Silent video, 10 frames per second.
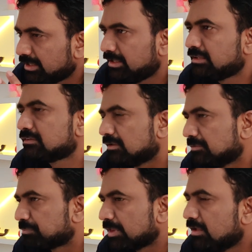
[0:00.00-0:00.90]

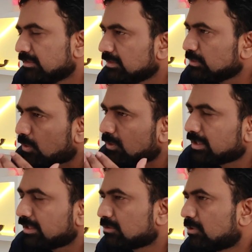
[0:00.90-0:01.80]
Indians see.
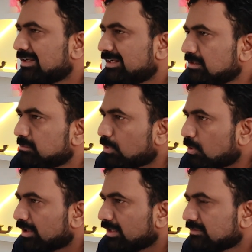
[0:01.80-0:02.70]
North has got little
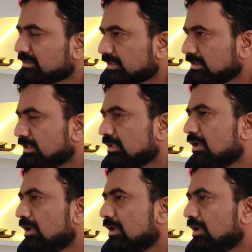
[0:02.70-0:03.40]
more density